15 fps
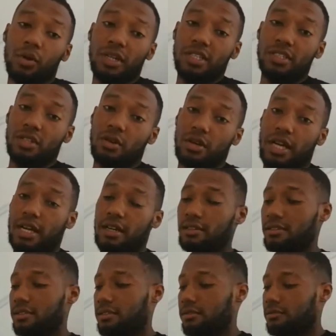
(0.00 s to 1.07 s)
built his own
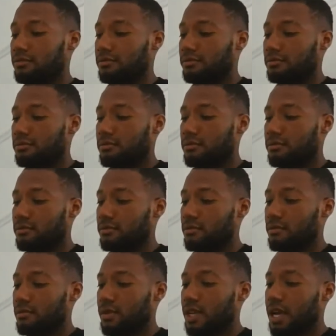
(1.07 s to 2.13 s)
house.
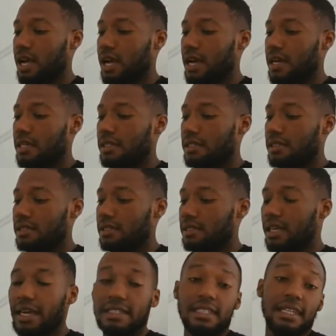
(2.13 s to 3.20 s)
And
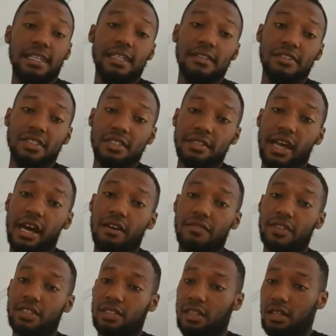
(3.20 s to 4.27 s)
yeah, he said he lives in
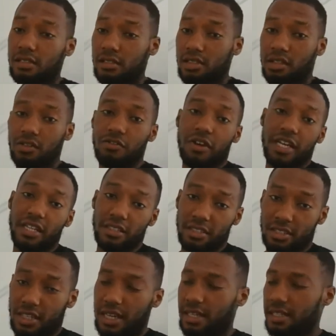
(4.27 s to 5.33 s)
southeast London, Greenwich
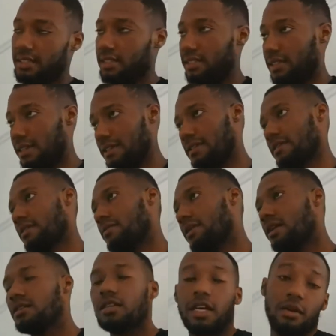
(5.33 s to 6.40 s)
side.
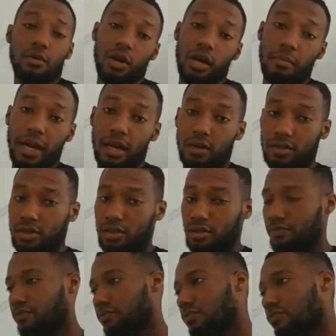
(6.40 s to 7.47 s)
Well, okay,
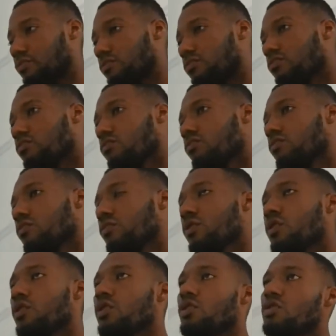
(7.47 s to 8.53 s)
whereabouts?
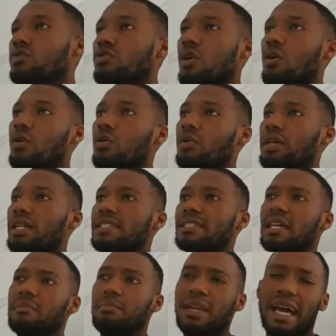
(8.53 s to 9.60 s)
So he
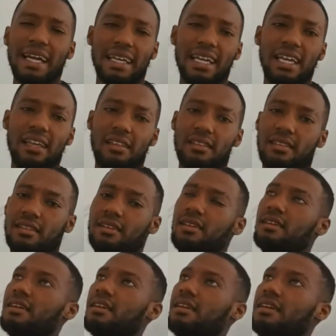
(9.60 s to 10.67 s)
said Blackheath.
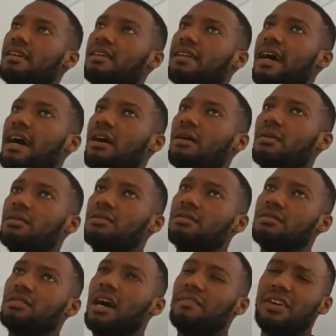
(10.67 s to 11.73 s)

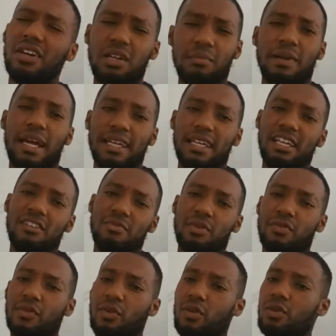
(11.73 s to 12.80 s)
Now, I've heard of Blackheath
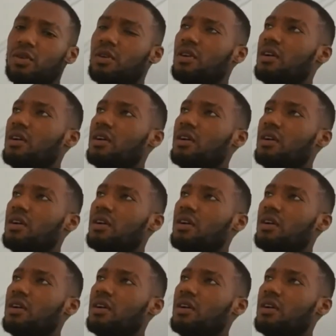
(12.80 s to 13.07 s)
before,